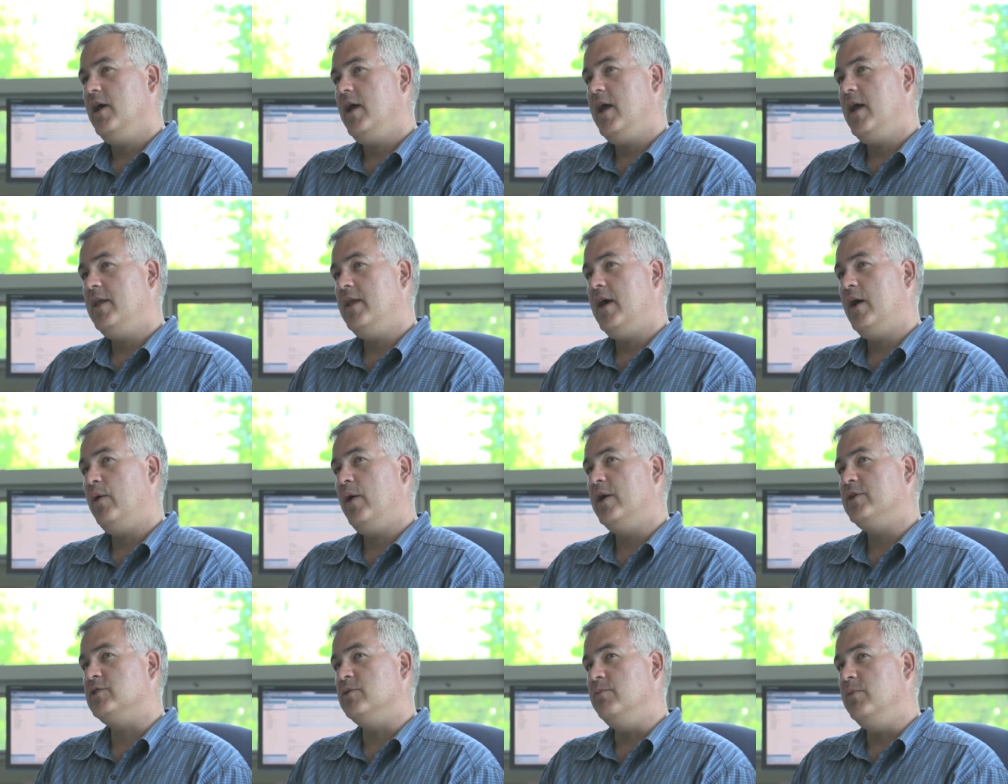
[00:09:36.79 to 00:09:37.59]
and now
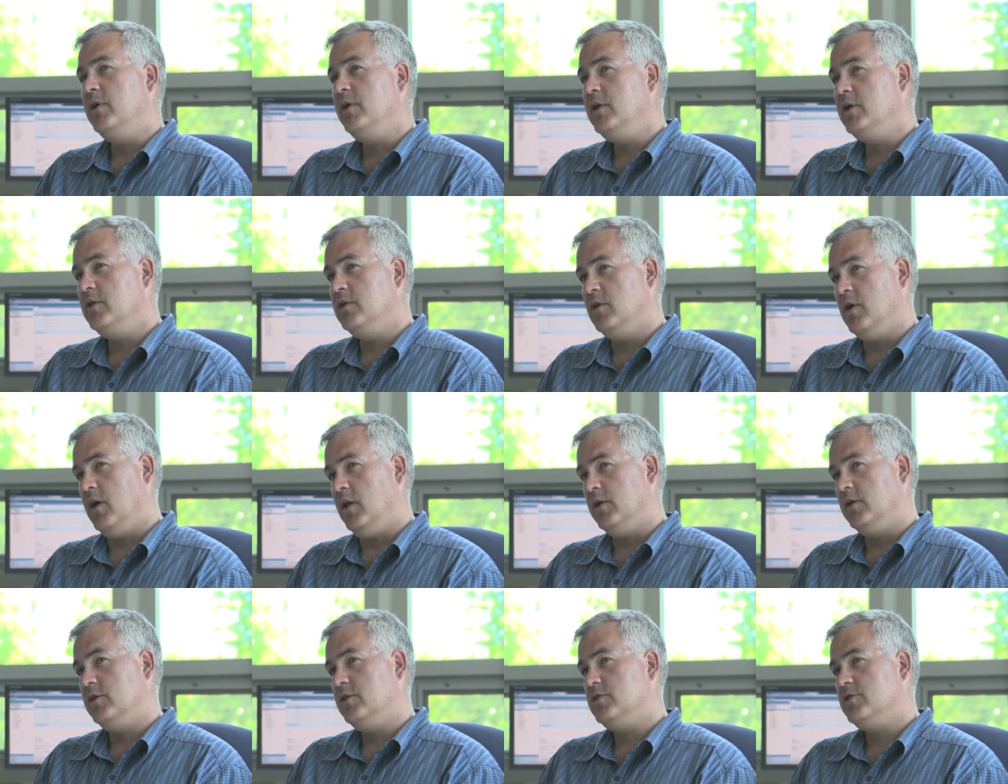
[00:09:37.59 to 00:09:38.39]
has a million
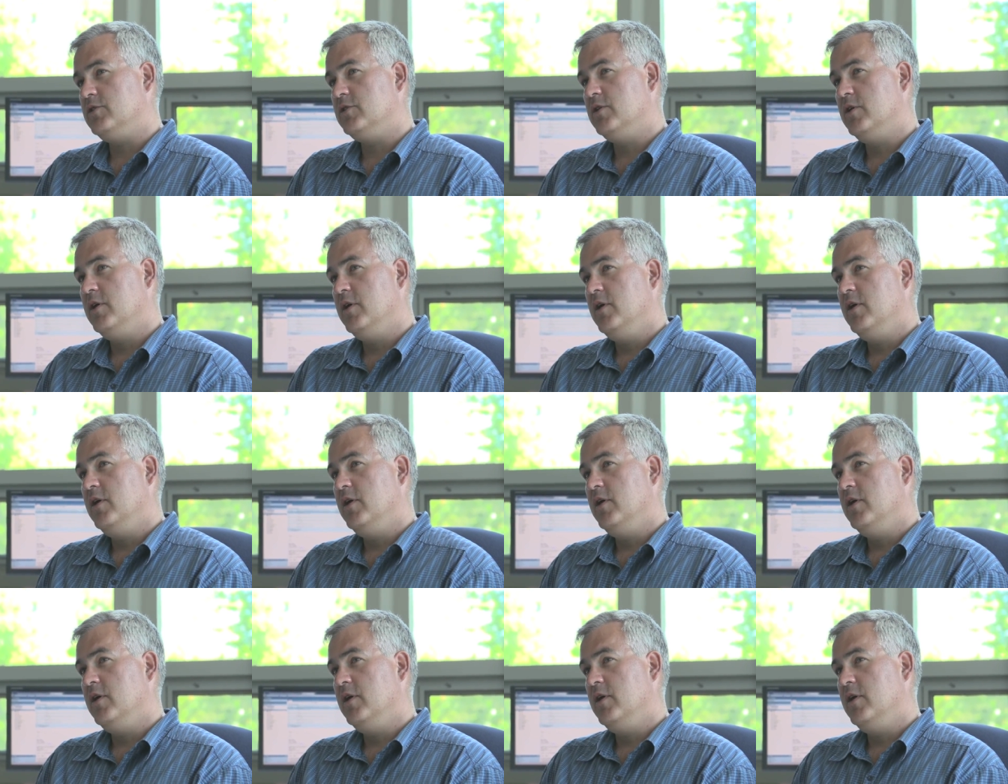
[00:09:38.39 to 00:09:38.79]
dollars,